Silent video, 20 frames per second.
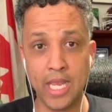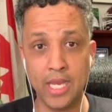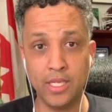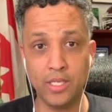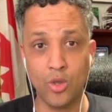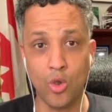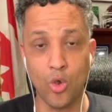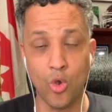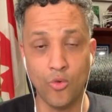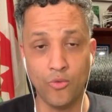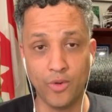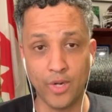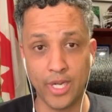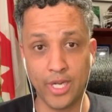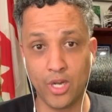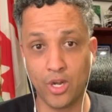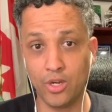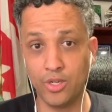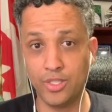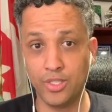and
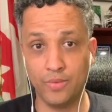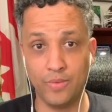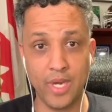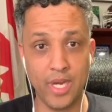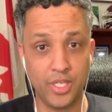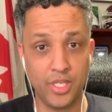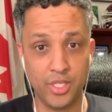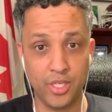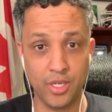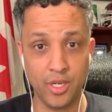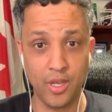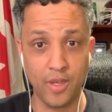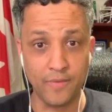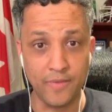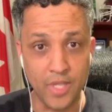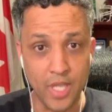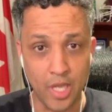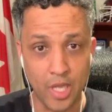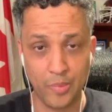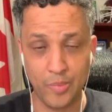over-incarceration
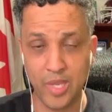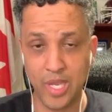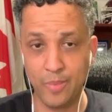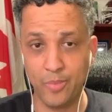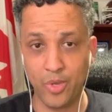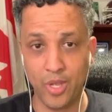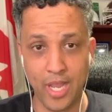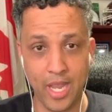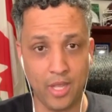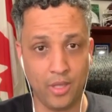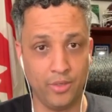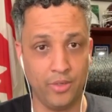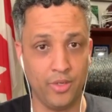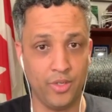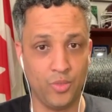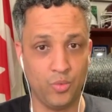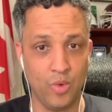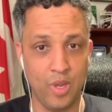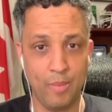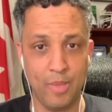of young people,
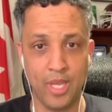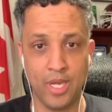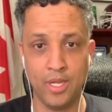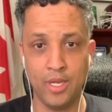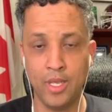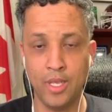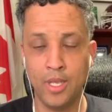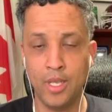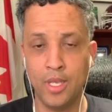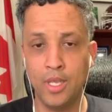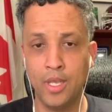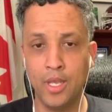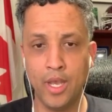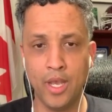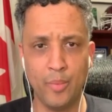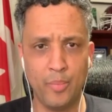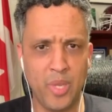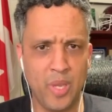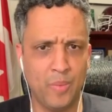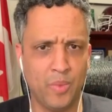elders, women,
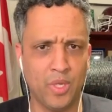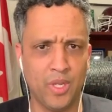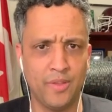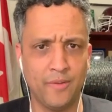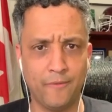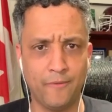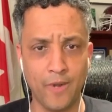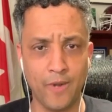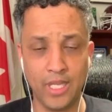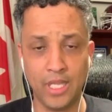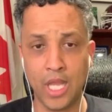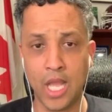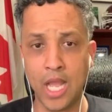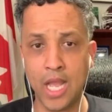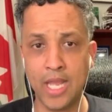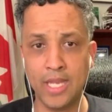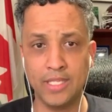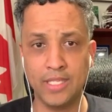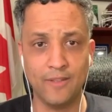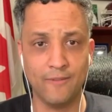people on the front
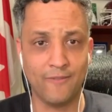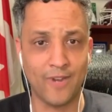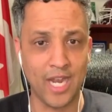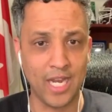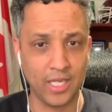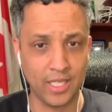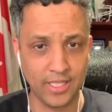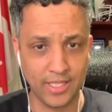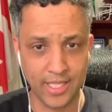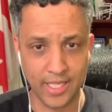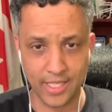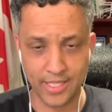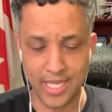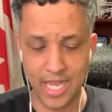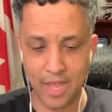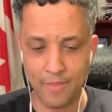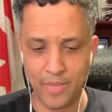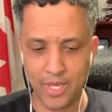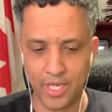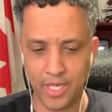lines, the violence
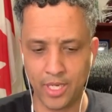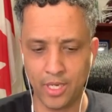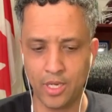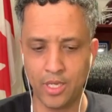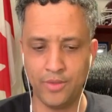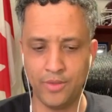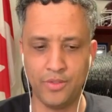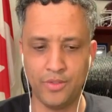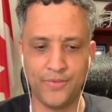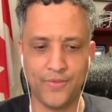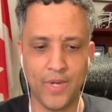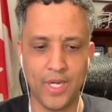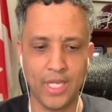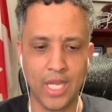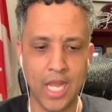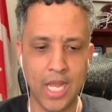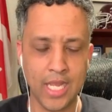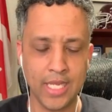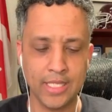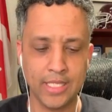that is happening on those
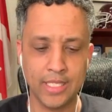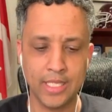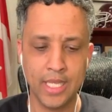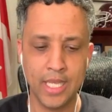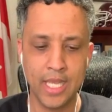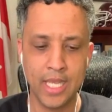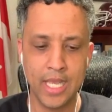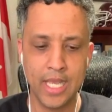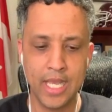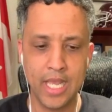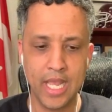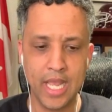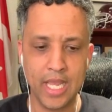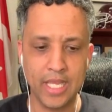front lines